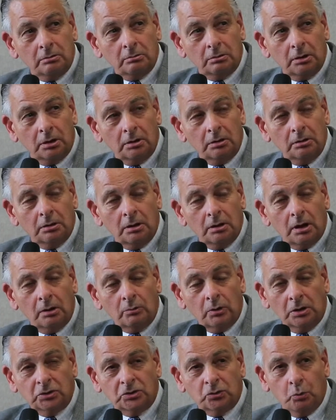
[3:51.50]
okay
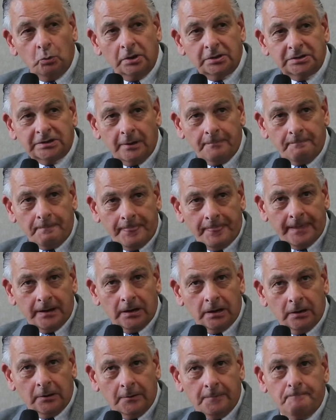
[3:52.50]
and, and so what does that
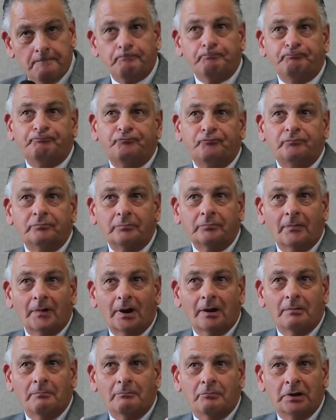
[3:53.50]
um,
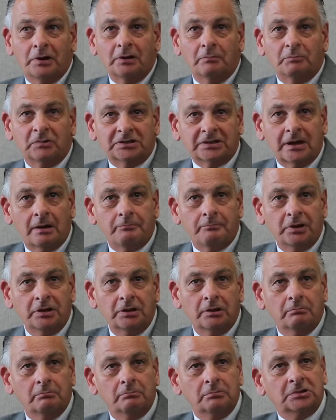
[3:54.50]
bring them does that
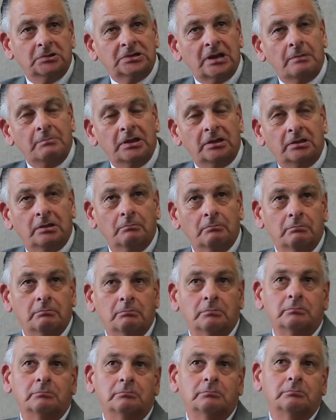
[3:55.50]
bring them does that make
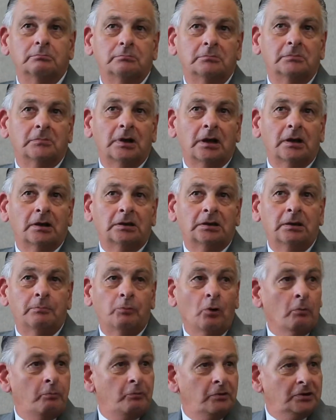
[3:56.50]
them uh,
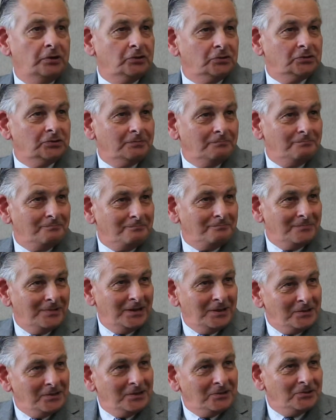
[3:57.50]
keep operators
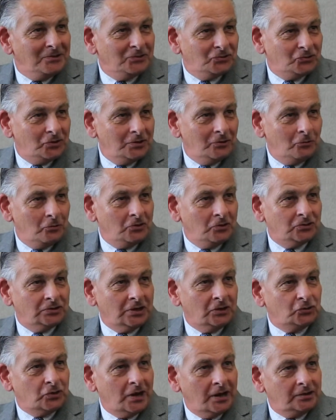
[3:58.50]
in the industry, or does
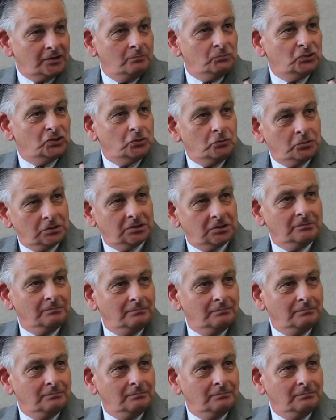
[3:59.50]
it yeah. attract them to it?